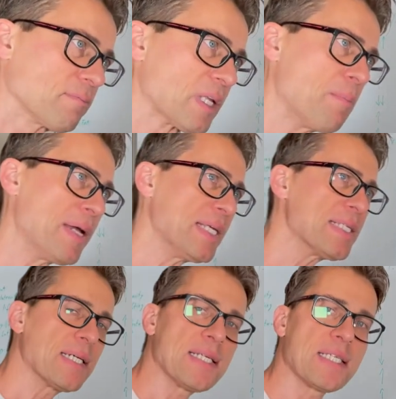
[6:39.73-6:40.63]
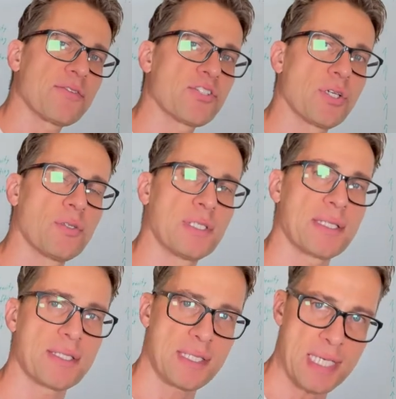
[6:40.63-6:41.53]
Many studies have shown
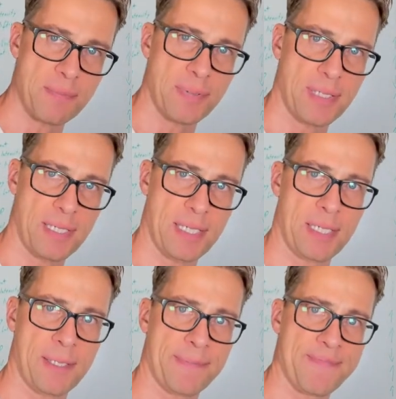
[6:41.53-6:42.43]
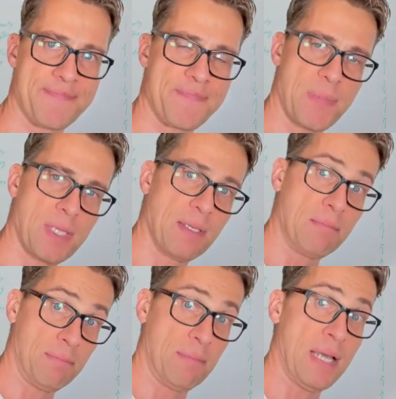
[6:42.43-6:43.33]
that sleep, um,
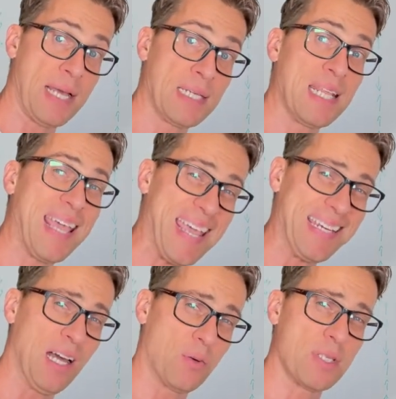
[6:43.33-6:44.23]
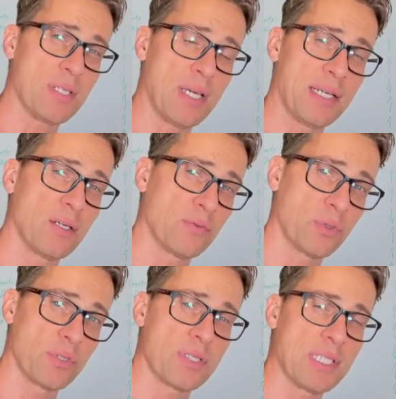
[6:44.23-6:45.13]
ideally eight hours a night of
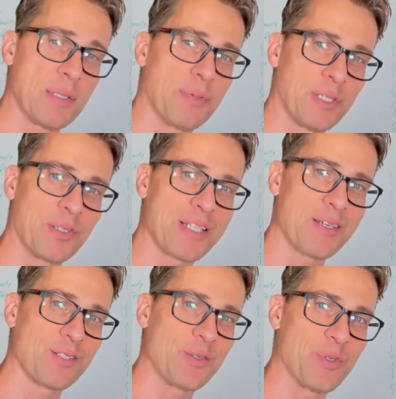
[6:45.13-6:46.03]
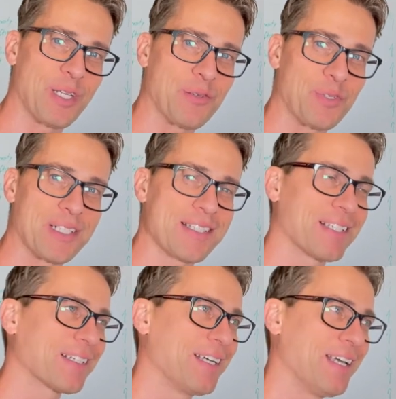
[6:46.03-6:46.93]
good sleep. I know that sounds a bit
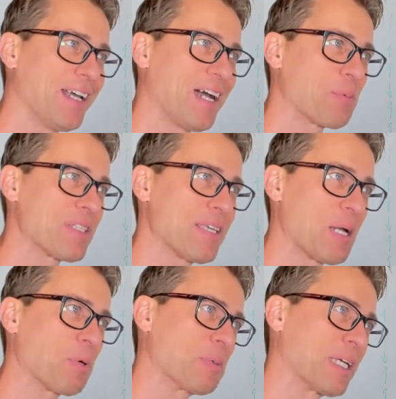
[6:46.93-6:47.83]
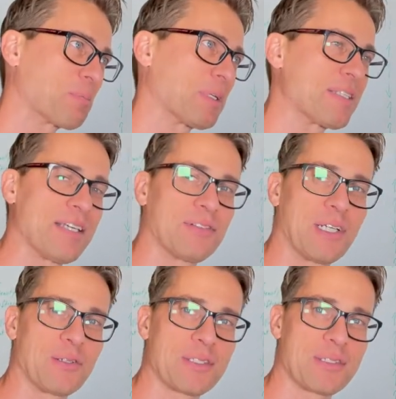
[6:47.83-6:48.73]
unrealistic. I would say I probably get about seven
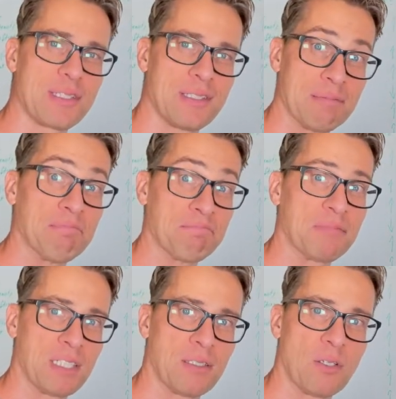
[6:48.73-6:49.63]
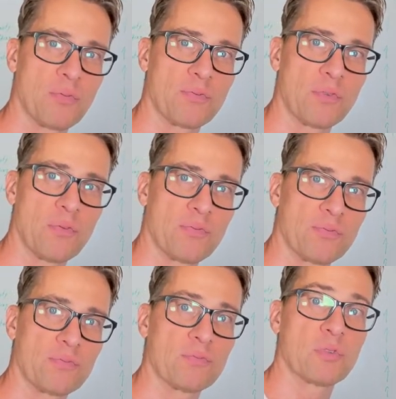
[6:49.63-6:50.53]
hours of sleep, um, you know, of, of
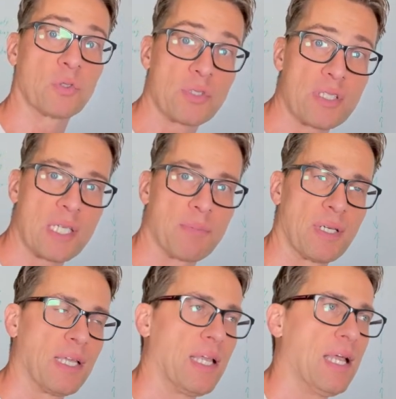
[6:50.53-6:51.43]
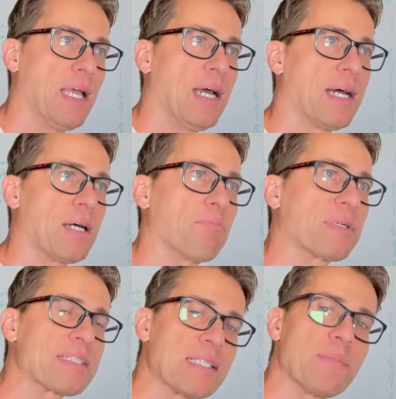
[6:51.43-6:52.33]
good sleep. Um,
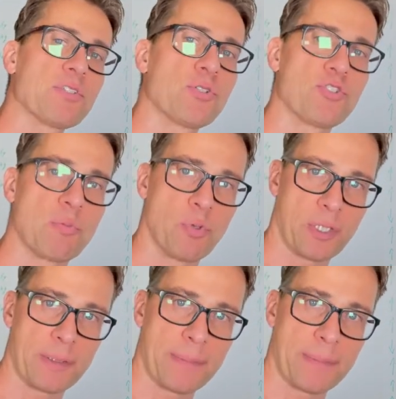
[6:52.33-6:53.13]
but sleep is hugely important.